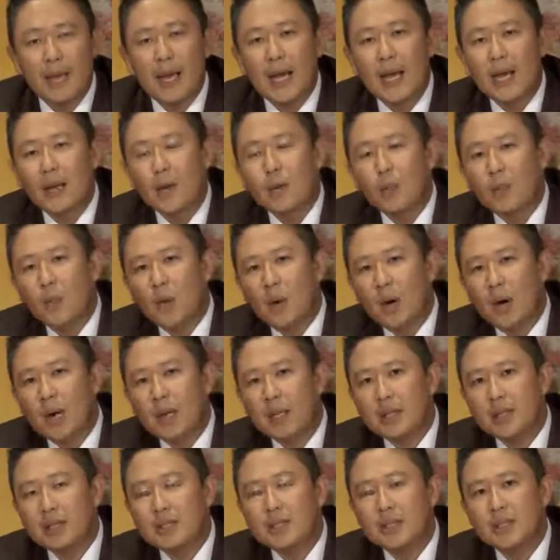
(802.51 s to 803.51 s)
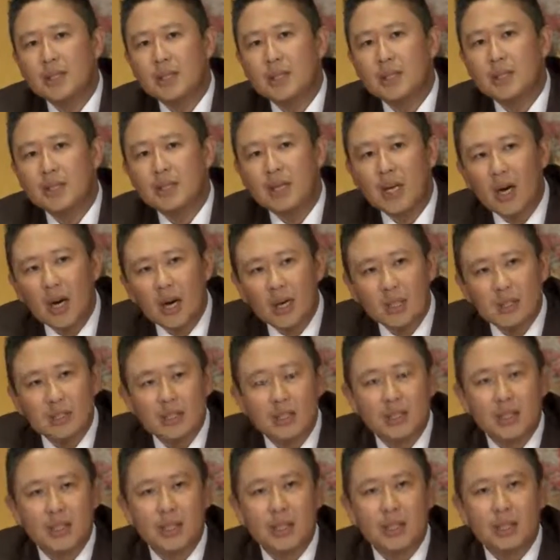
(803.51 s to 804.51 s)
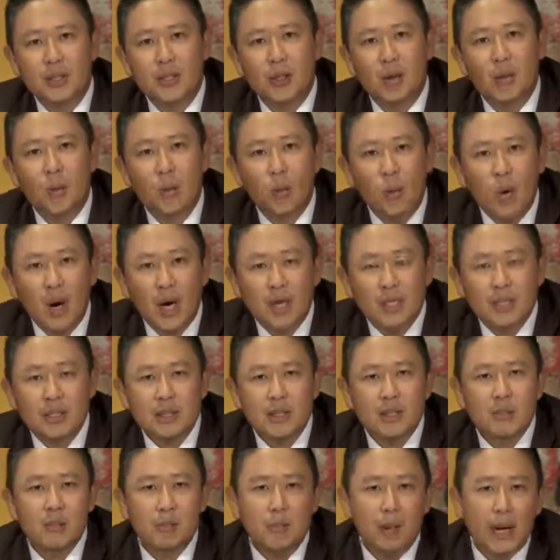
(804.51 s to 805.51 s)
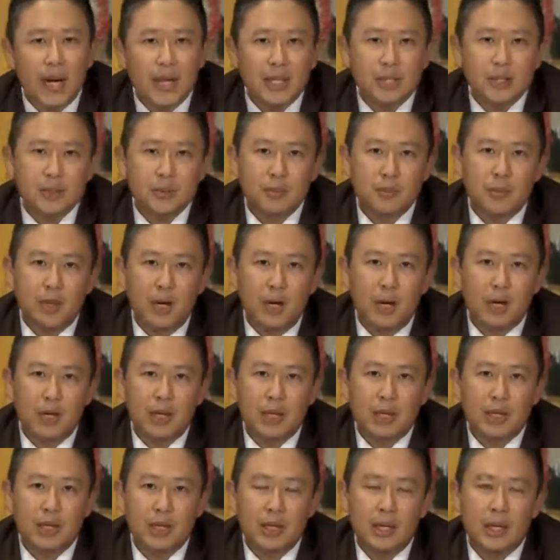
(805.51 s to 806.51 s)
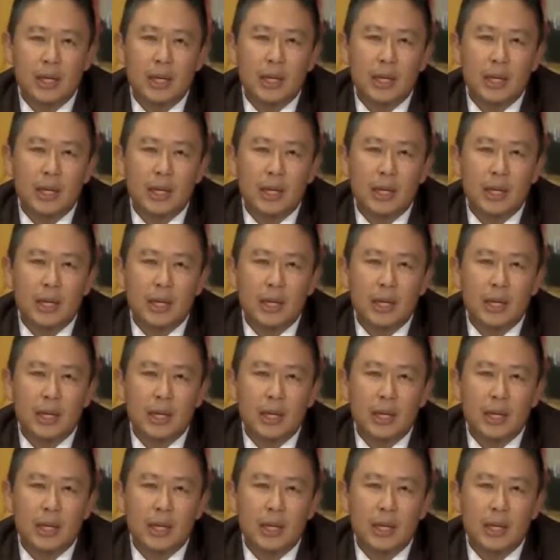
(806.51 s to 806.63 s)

And what yardstick or what benchmark